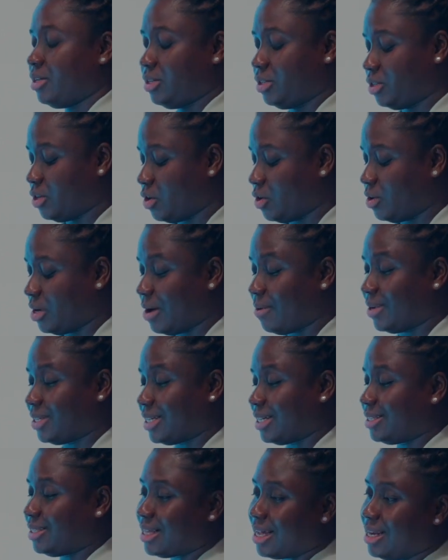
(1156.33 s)
So there
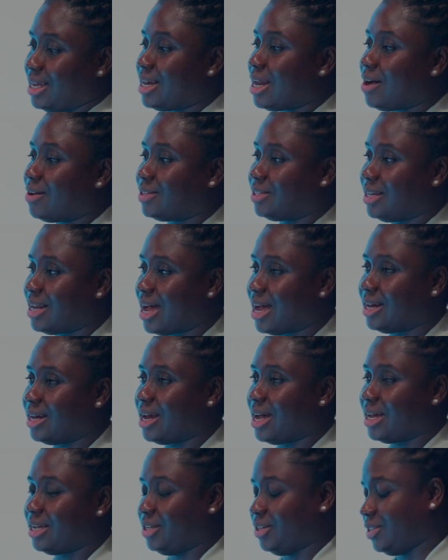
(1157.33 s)
was a study that was
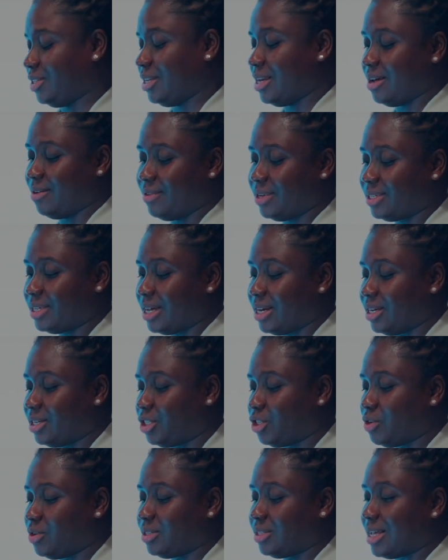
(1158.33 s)
done at UC Davis, and it
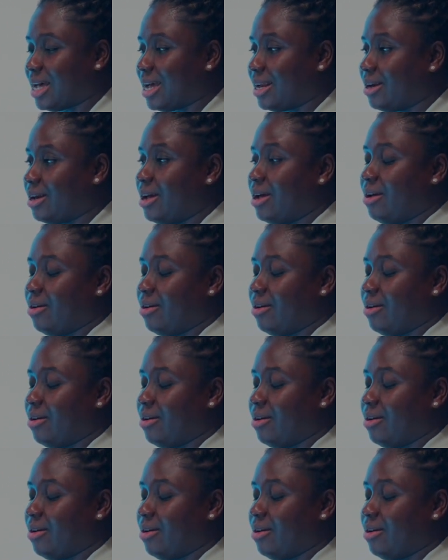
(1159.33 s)
shows that